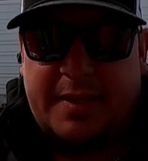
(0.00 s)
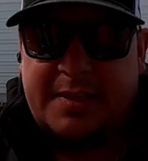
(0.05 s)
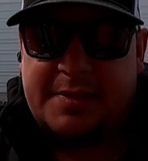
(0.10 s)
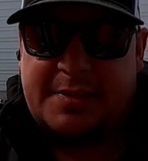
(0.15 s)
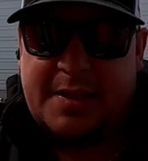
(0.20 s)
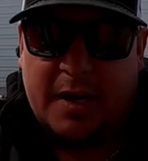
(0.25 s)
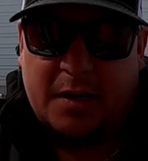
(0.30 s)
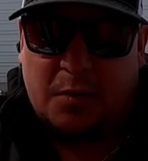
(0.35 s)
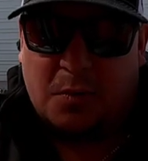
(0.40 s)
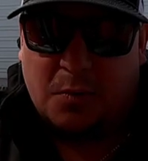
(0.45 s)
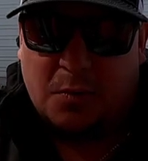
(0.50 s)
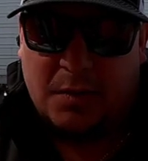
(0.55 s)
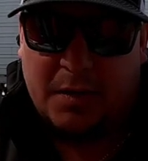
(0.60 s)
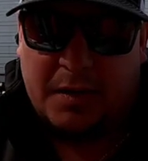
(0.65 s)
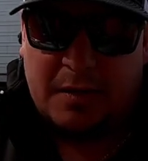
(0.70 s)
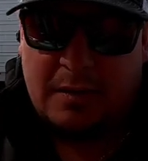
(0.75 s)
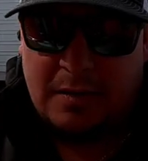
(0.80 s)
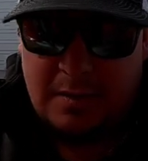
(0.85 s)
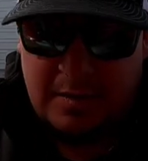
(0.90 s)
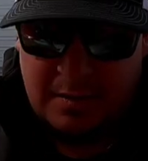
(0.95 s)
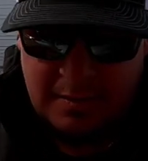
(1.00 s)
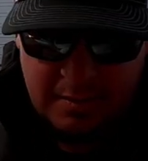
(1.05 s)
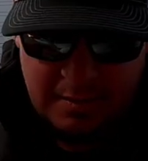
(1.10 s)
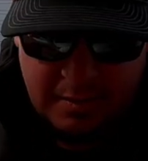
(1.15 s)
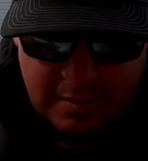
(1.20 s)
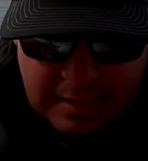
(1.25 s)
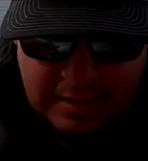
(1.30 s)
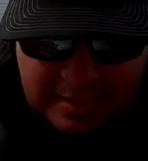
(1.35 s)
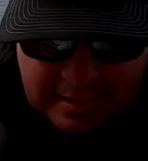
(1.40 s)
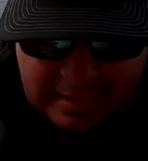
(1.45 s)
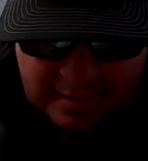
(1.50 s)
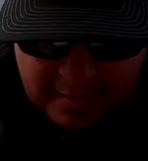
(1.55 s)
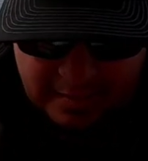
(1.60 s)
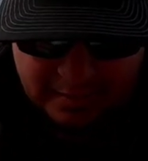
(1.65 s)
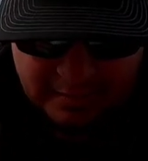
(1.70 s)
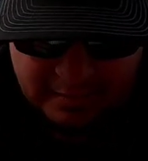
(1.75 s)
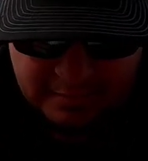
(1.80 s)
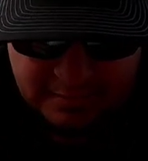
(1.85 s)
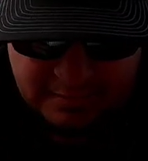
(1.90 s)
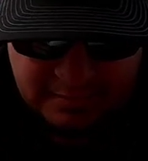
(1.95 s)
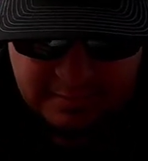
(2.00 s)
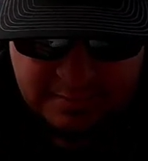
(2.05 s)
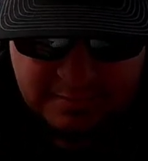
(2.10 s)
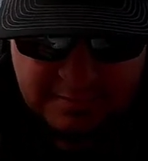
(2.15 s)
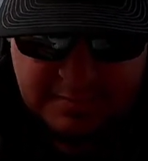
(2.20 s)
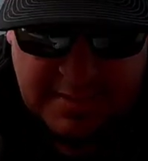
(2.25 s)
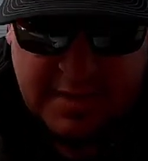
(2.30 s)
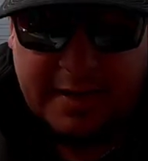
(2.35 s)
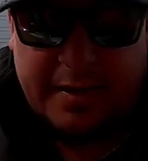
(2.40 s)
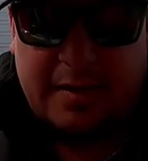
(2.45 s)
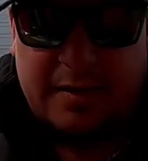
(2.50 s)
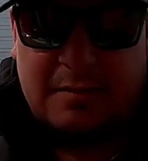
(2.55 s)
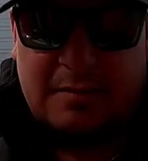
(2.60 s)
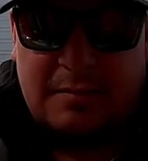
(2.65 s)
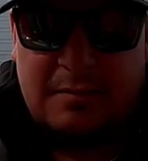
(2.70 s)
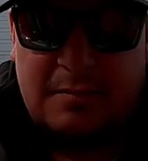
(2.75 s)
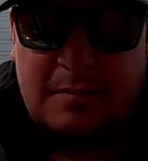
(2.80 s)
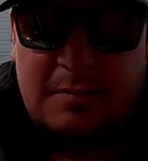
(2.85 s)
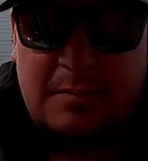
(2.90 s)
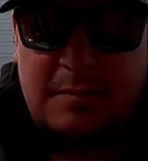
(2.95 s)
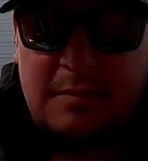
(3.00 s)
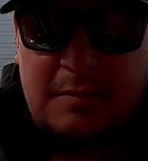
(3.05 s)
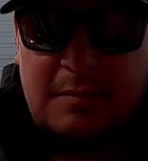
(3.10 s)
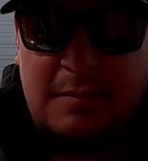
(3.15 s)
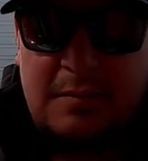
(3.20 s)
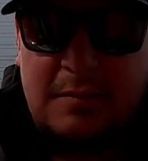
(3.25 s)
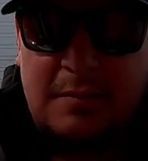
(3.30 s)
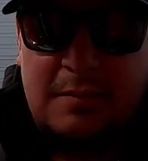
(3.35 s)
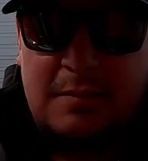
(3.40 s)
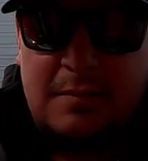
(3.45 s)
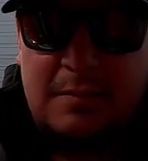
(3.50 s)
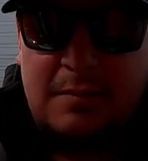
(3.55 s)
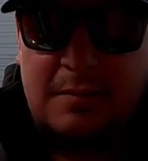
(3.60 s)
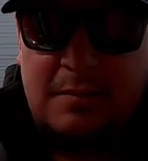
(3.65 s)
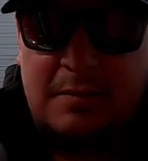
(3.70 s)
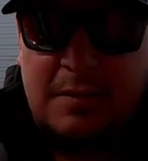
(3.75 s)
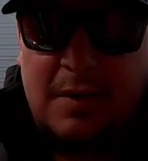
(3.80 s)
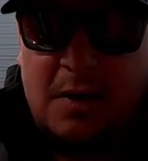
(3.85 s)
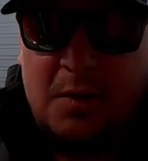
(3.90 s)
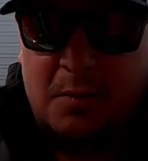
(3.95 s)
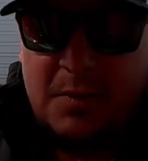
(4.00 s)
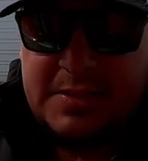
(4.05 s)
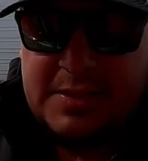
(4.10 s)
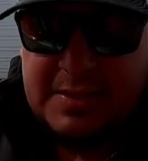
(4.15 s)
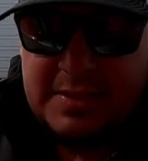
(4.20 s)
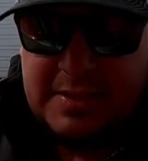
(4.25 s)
think it's kind of cool looking. It's like a, oh, what's